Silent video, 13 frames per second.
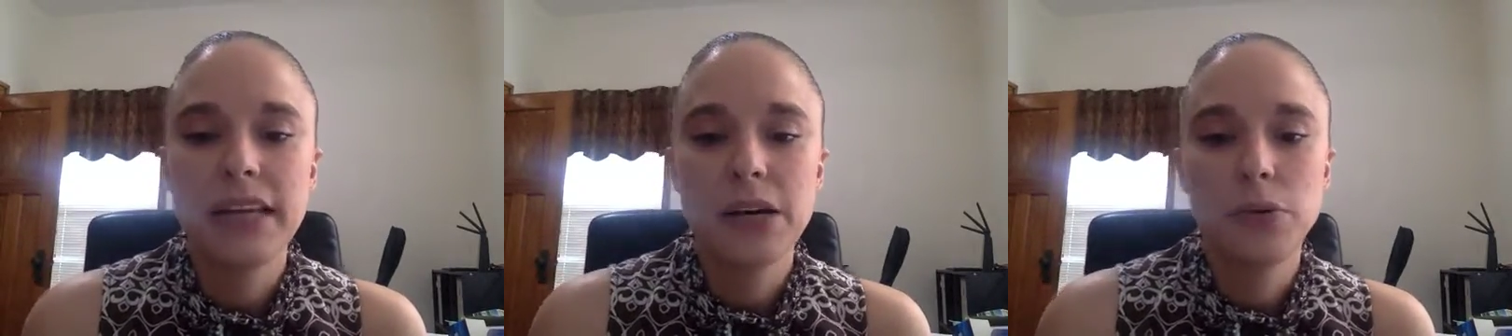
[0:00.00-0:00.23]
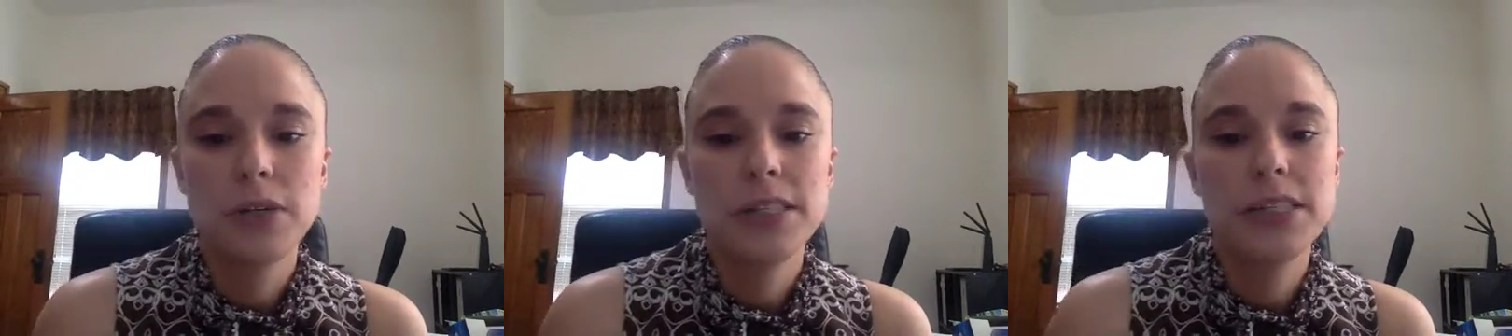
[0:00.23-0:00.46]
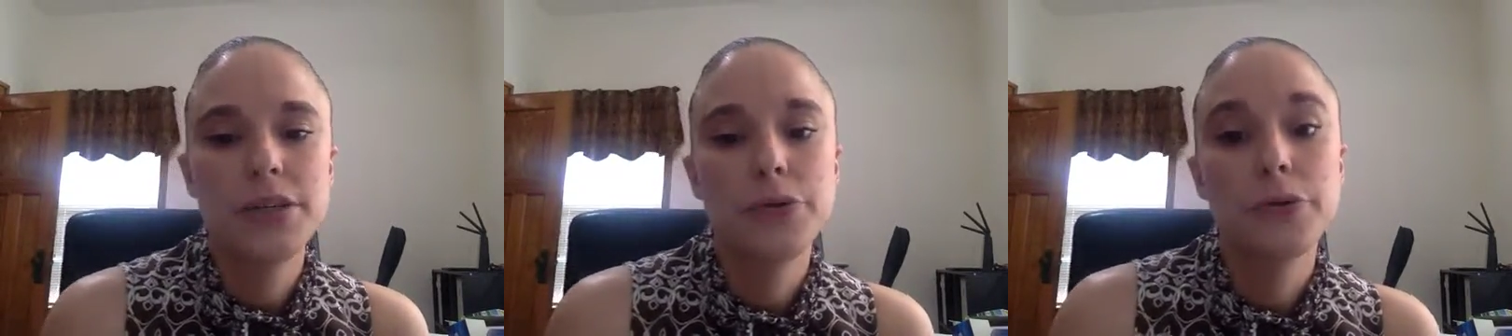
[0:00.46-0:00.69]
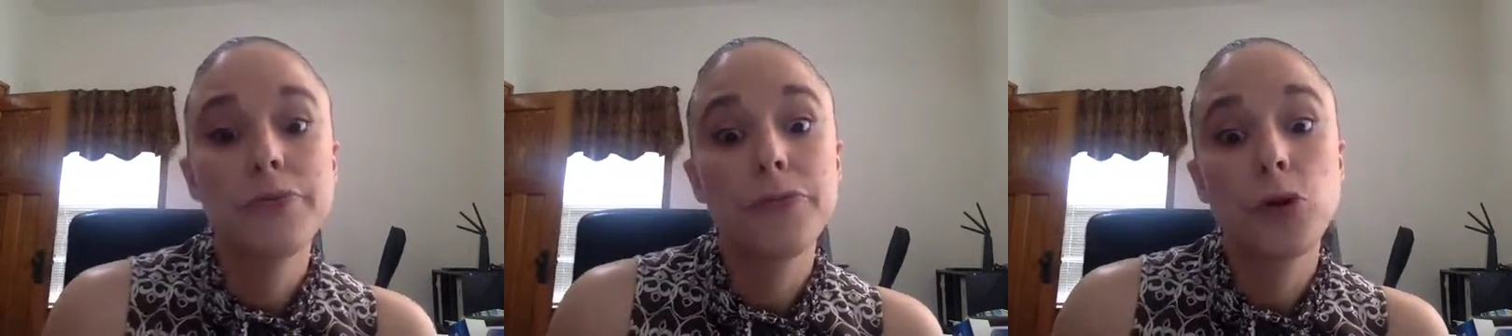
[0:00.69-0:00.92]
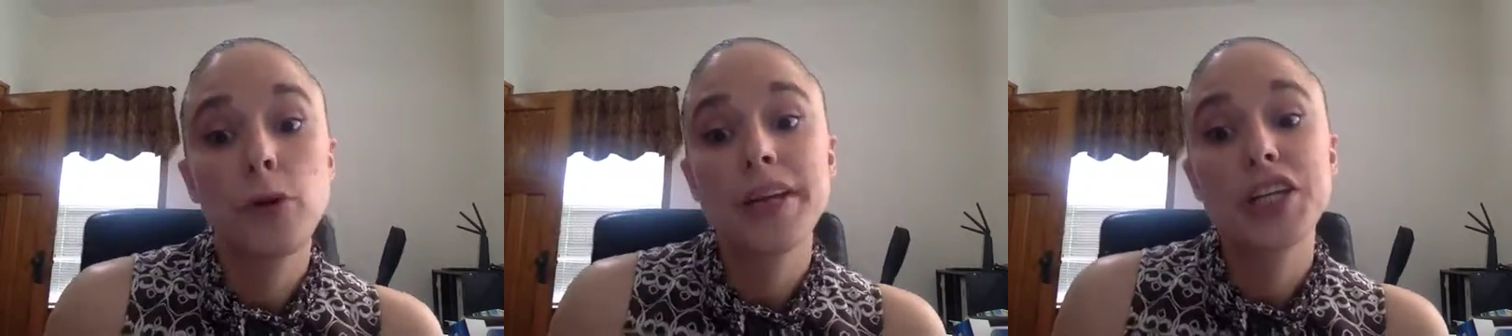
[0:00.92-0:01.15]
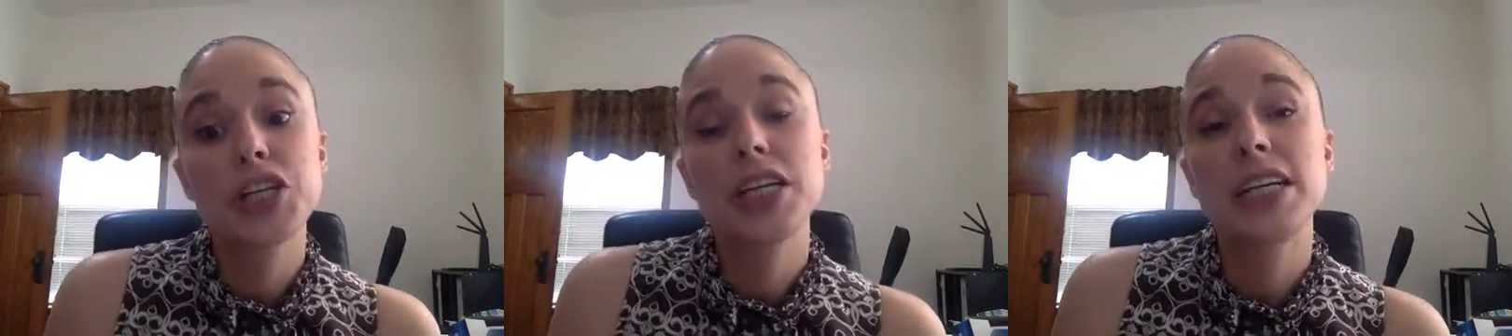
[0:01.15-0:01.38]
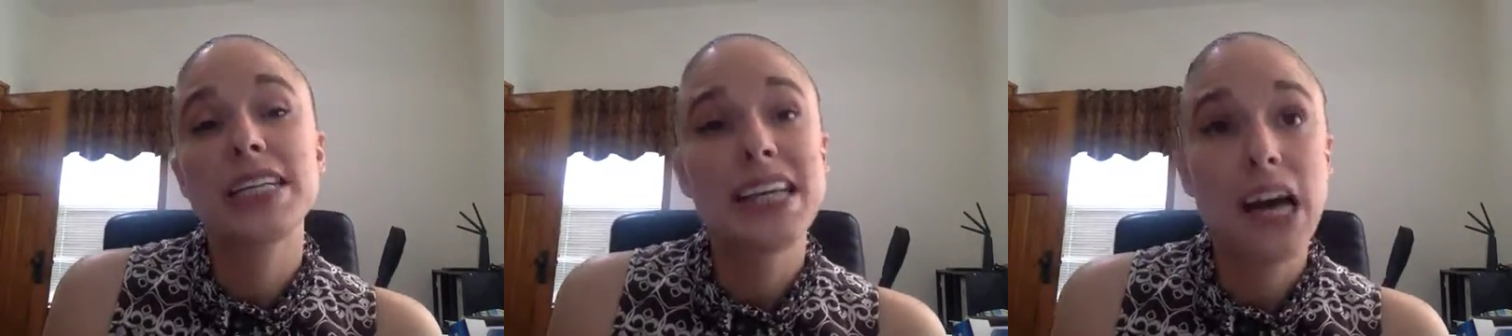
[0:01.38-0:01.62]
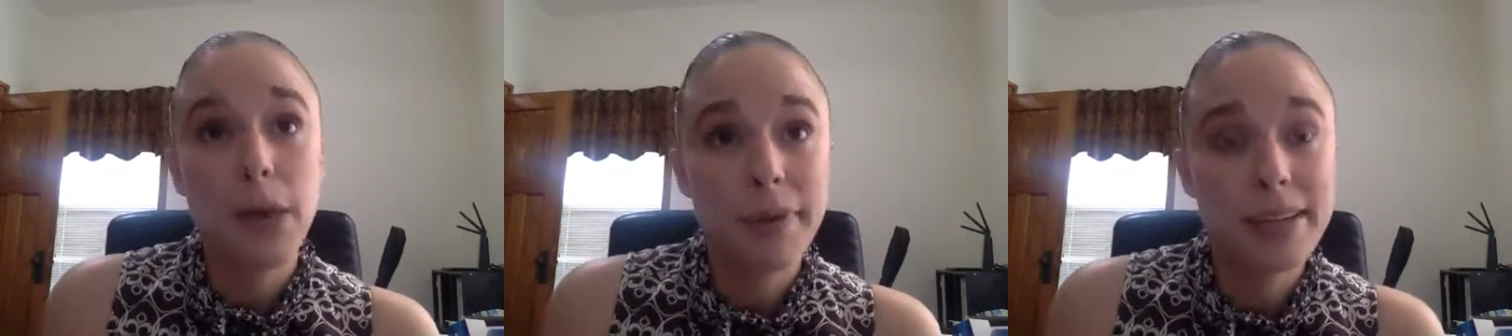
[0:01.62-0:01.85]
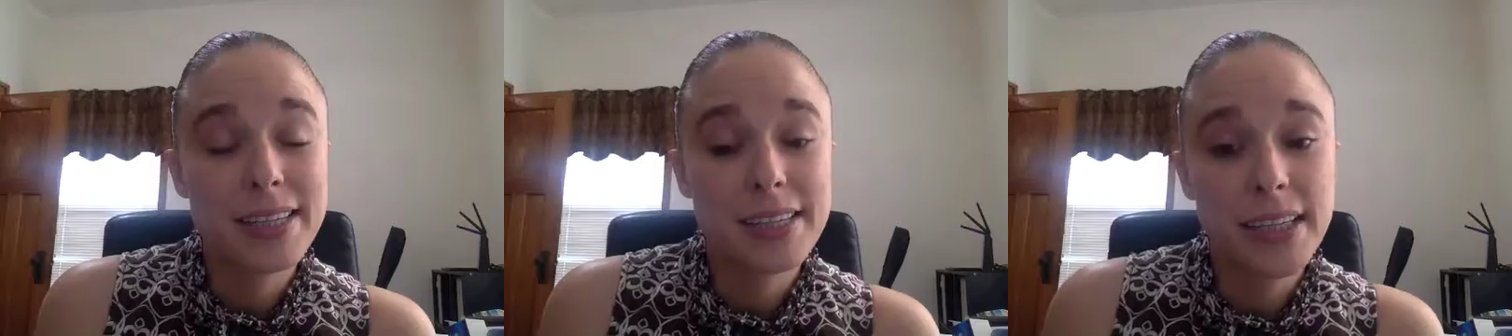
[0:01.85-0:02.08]
That was the group formation and
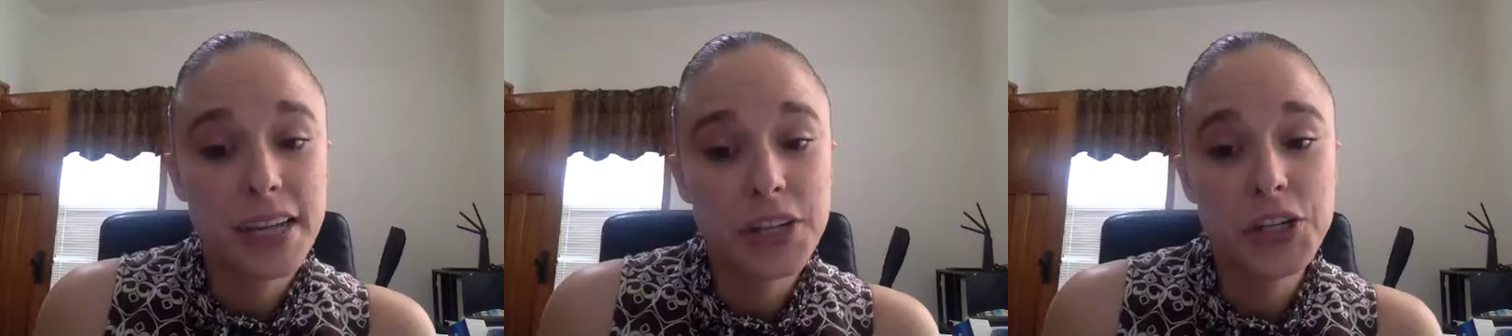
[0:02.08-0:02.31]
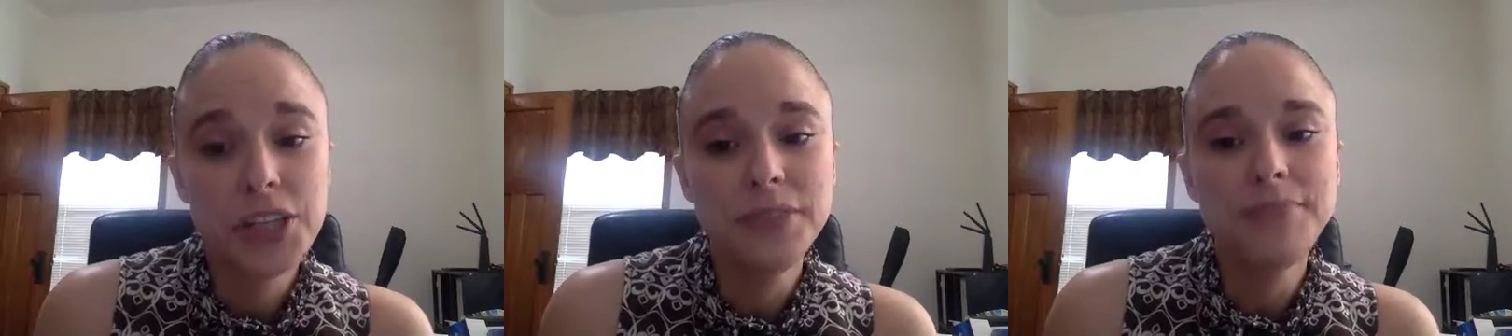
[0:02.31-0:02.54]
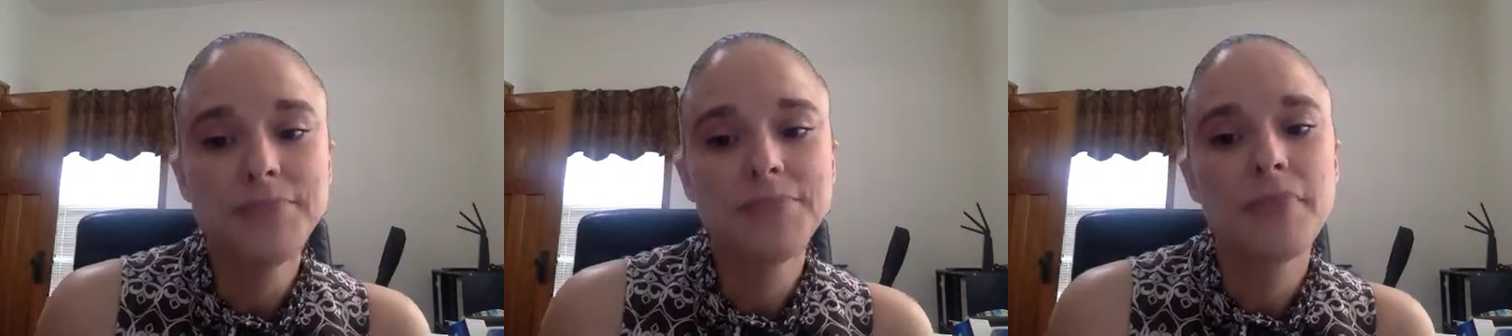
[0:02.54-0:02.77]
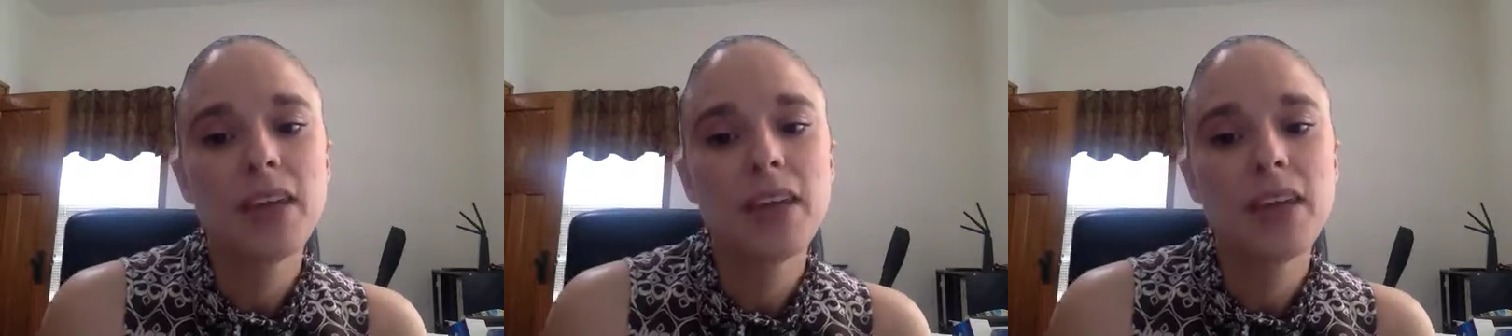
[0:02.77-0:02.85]
topic selection.